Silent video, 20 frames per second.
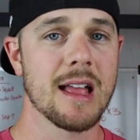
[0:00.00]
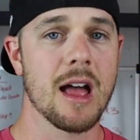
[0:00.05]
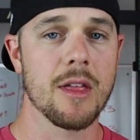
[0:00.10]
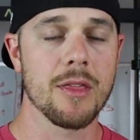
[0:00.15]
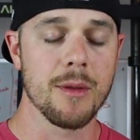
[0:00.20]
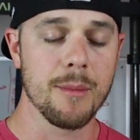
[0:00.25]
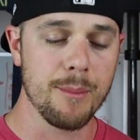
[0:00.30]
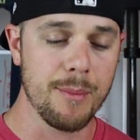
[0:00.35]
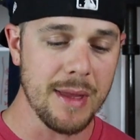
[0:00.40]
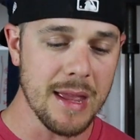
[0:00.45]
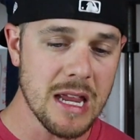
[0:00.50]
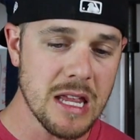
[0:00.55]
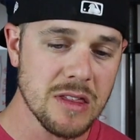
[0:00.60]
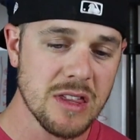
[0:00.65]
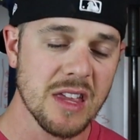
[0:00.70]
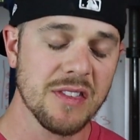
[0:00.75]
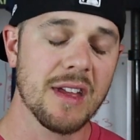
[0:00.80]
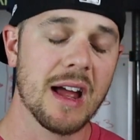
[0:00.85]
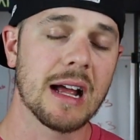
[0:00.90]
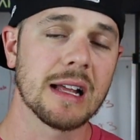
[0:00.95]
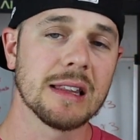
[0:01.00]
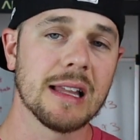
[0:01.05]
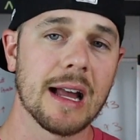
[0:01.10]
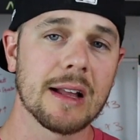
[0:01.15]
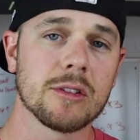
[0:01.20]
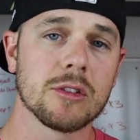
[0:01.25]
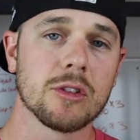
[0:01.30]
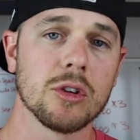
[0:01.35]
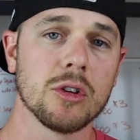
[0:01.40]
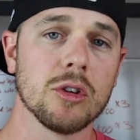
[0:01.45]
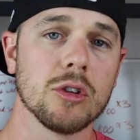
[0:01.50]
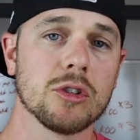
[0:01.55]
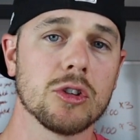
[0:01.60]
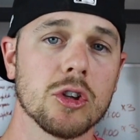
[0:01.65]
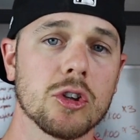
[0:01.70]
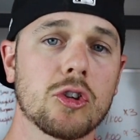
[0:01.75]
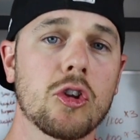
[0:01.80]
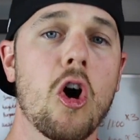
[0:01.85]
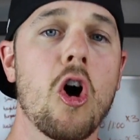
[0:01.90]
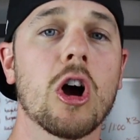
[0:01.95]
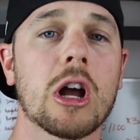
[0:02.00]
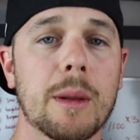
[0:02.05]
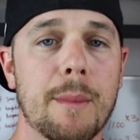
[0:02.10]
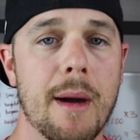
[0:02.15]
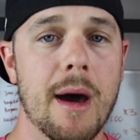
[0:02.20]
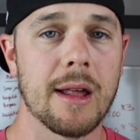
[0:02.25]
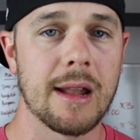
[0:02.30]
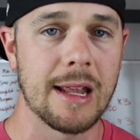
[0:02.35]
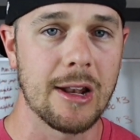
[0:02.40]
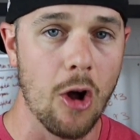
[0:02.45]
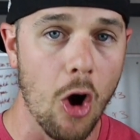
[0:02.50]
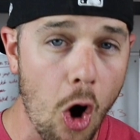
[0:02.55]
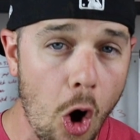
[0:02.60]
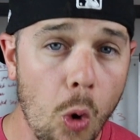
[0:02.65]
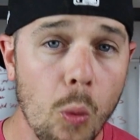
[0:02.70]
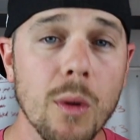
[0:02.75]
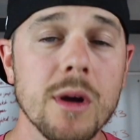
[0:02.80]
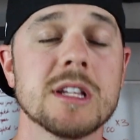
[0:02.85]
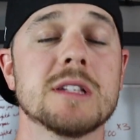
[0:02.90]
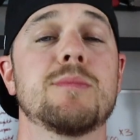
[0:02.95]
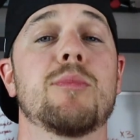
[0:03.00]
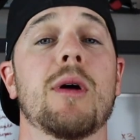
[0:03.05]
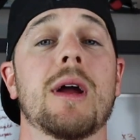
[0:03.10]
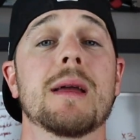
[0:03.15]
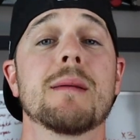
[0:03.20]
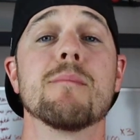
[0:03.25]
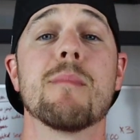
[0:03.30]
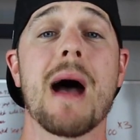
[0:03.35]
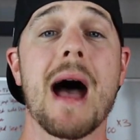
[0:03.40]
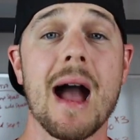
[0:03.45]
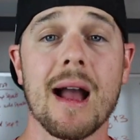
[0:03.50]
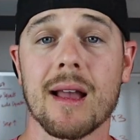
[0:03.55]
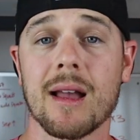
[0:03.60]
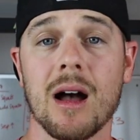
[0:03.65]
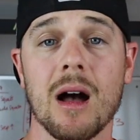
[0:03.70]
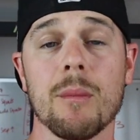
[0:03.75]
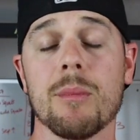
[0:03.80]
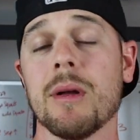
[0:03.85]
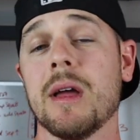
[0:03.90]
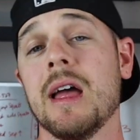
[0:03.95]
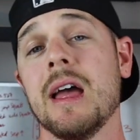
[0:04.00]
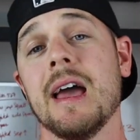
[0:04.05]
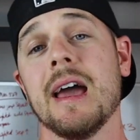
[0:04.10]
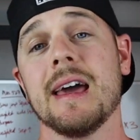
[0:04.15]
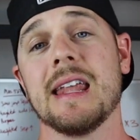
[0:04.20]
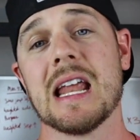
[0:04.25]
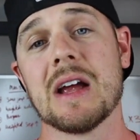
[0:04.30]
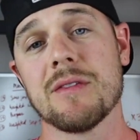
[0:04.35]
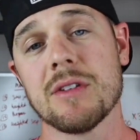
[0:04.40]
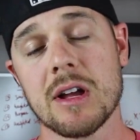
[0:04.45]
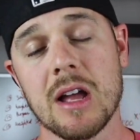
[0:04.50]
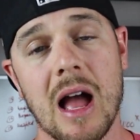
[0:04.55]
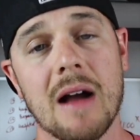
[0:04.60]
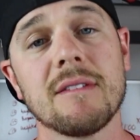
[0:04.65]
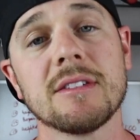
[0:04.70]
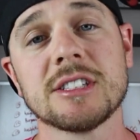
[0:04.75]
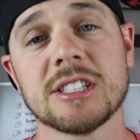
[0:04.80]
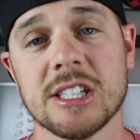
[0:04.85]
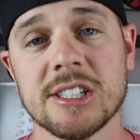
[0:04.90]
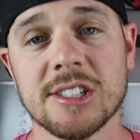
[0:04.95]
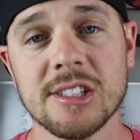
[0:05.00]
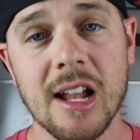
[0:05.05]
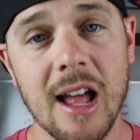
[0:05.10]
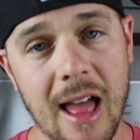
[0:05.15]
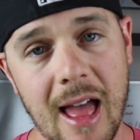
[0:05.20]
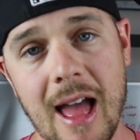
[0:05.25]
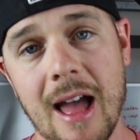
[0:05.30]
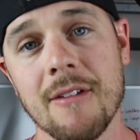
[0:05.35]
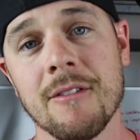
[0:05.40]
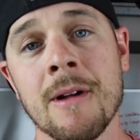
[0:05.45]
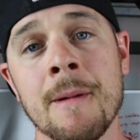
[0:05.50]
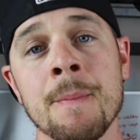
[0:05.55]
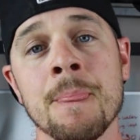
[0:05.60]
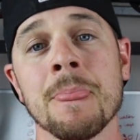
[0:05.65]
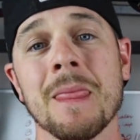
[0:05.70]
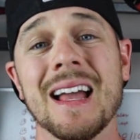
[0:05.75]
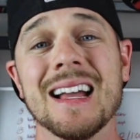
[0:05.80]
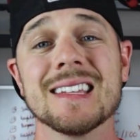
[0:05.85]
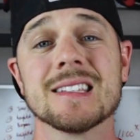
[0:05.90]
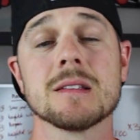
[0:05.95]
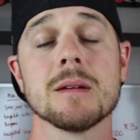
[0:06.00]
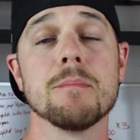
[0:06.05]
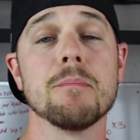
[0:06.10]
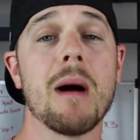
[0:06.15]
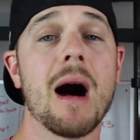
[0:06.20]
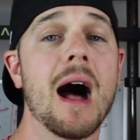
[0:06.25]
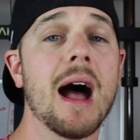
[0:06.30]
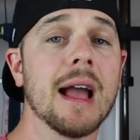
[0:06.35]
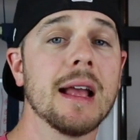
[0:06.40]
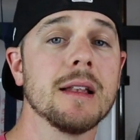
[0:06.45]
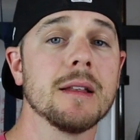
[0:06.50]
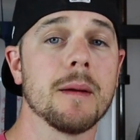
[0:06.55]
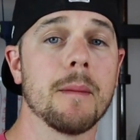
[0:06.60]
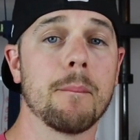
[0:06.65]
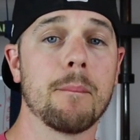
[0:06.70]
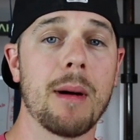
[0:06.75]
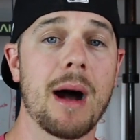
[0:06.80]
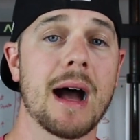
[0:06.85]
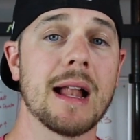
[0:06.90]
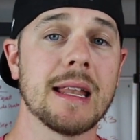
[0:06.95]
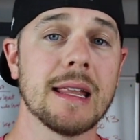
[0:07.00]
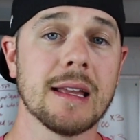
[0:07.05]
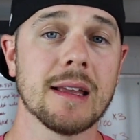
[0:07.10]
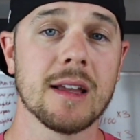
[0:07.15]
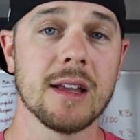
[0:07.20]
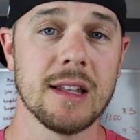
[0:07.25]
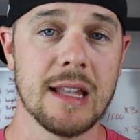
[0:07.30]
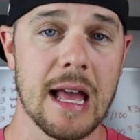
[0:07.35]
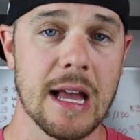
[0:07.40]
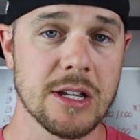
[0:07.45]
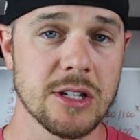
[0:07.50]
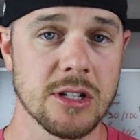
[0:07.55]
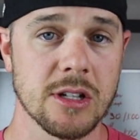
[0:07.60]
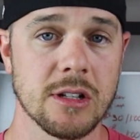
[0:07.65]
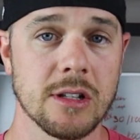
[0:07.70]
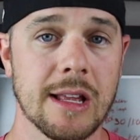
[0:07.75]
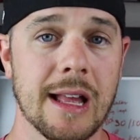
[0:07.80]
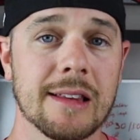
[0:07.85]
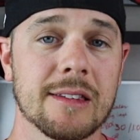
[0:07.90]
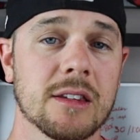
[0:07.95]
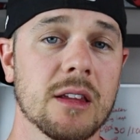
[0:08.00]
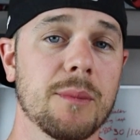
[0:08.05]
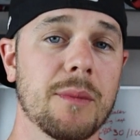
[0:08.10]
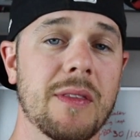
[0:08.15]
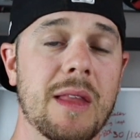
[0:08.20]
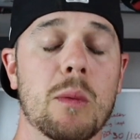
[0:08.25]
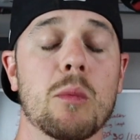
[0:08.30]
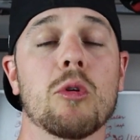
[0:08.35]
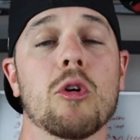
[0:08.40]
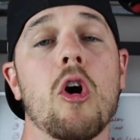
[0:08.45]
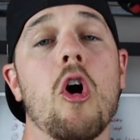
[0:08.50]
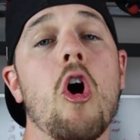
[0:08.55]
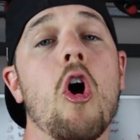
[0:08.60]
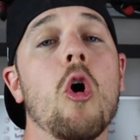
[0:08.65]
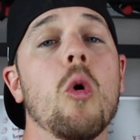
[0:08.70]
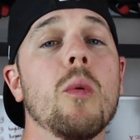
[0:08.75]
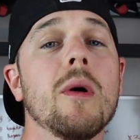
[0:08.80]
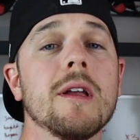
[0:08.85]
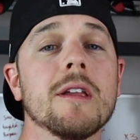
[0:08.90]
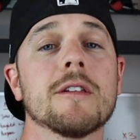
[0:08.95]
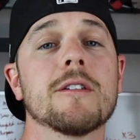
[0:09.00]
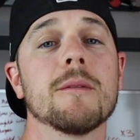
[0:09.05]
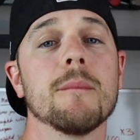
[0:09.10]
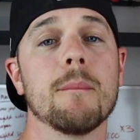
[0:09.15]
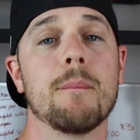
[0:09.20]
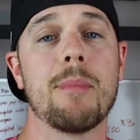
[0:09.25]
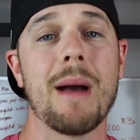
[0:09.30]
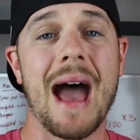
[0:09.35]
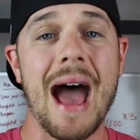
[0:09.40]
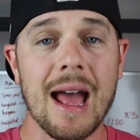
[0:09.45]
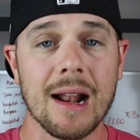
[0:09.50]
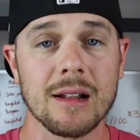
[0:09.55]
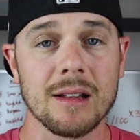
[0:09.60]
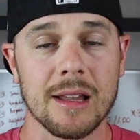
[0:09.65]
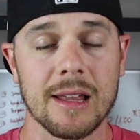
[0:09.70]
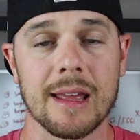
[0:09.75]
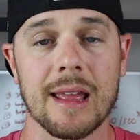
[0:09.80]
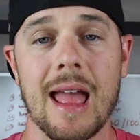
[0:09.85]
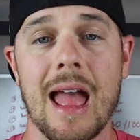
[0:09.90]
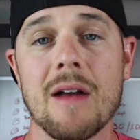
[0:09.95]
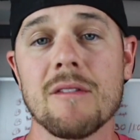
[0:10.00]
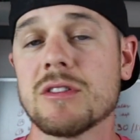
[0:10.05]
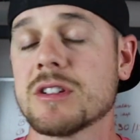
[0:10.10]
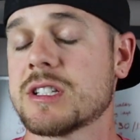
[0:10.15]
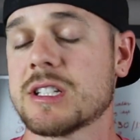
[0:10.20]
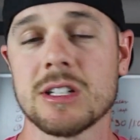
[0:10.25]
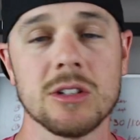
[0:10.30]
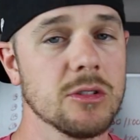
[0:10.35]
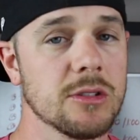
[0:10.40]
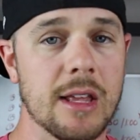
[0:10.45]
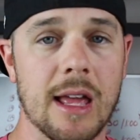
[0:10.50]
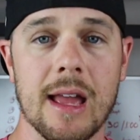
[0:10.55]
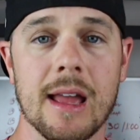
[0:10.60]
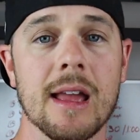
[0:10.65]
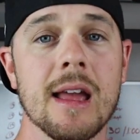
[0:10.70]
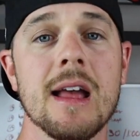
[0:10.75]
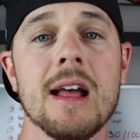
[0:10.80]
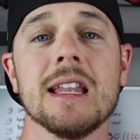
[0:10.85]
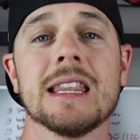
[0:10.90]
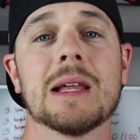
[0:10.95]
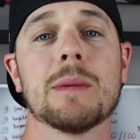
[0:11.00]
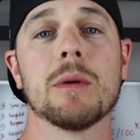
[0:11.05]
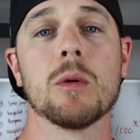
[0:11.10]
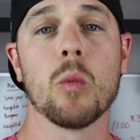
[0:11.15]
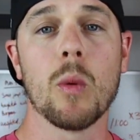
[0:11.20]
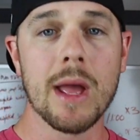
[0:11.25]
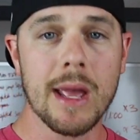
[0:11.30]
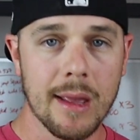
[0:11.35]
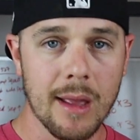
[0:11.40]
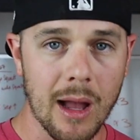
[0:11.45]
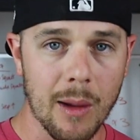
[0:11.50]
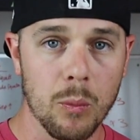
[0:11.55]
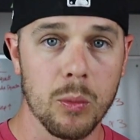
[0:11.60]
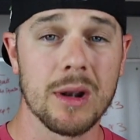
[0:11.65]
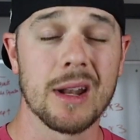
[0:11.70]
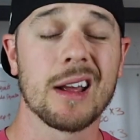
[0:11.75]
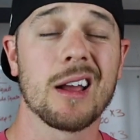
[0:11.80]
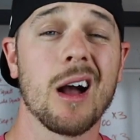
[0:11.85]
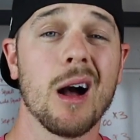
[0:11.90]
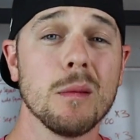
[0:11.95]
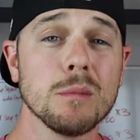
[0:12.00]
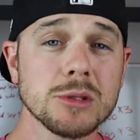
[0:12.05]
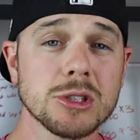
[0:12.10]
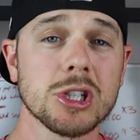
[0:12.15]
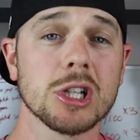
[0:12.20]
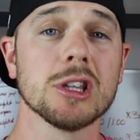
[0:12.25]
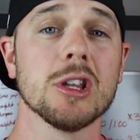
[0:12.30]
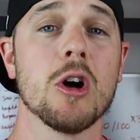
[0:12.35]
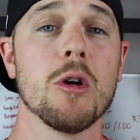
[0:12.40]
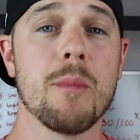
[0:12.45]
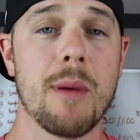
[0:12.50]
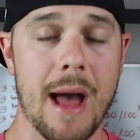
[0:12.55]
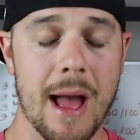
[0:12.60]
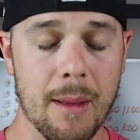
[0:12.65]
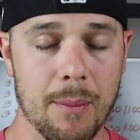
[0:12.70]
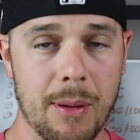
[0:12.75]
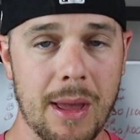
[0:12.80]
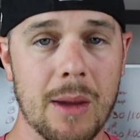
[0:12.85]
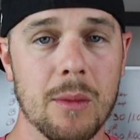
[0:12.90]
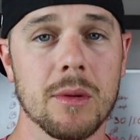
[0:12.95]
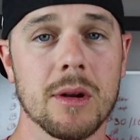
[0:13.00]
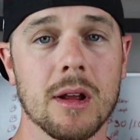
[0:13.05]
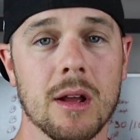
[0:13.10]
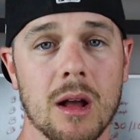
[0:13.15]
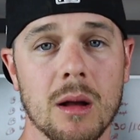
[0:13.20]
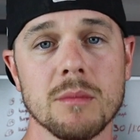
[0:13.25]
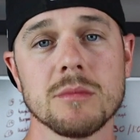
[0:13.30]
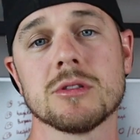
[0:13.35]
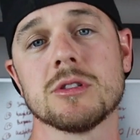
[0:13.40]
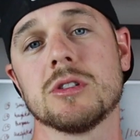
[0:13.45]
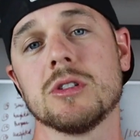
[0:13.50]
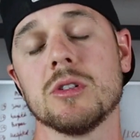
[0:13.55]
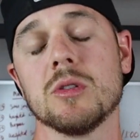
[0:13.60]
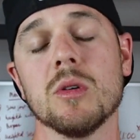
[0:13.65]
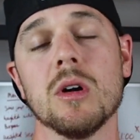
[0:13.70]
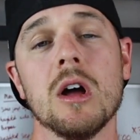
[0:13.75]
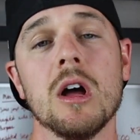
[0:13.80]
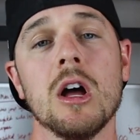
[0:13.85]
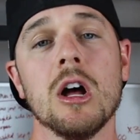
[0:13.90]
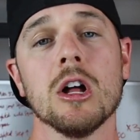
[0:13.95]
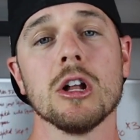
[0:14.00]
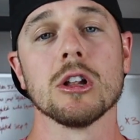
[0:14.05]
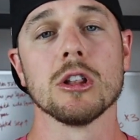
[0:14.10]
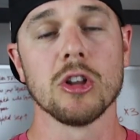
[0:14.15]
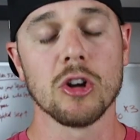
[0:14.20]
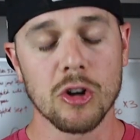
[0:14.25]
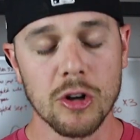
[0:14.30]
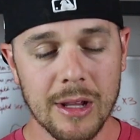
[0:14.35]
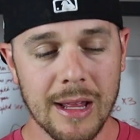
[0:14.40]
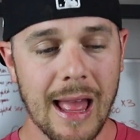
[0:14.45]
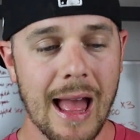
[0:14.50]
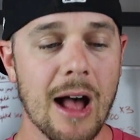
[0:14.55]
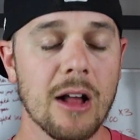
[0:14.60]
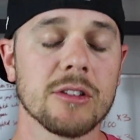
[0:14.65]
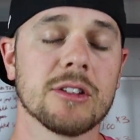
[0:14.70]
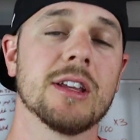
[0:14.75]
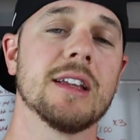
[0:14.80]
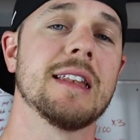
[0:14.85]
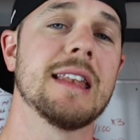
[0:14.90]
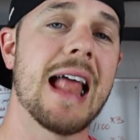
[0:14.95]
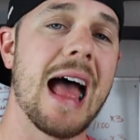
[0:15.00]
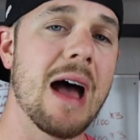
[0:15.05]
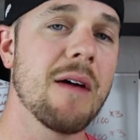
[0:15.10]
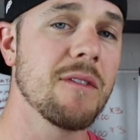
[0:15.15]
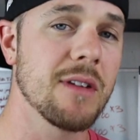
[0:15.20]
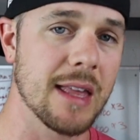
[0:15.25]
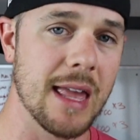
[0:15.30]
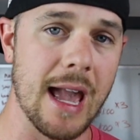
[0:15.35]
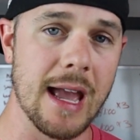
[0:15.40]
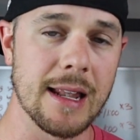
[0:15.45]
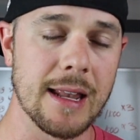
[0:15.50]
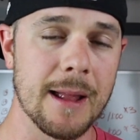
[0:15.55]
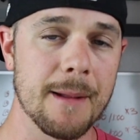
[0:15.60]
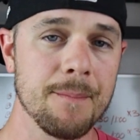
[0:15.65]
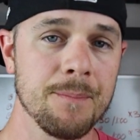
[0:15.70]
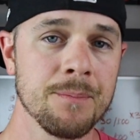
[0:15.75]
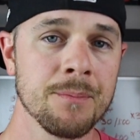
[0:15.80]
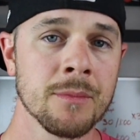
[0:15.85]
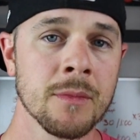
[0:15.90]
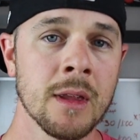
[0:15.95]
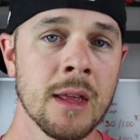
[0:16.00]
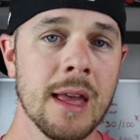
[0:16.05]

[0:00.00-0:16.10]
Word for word: Now, the big thing that I like to, to talk about and always bring back up in every conversation I have is the mind body connection. It's something that we're always battling every single day that we wake up when it comes to low back pain, when it comes to learning how to navigate it